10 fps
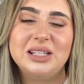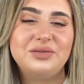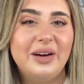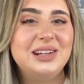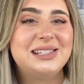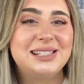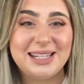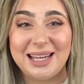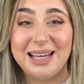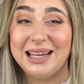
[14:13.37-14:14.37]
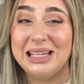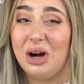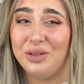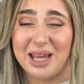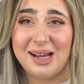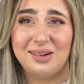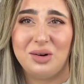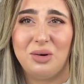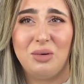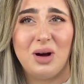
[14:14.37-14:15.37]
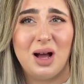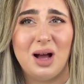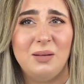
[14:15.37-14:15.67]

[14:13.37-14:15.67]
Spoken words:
It's very stingy on the ankle.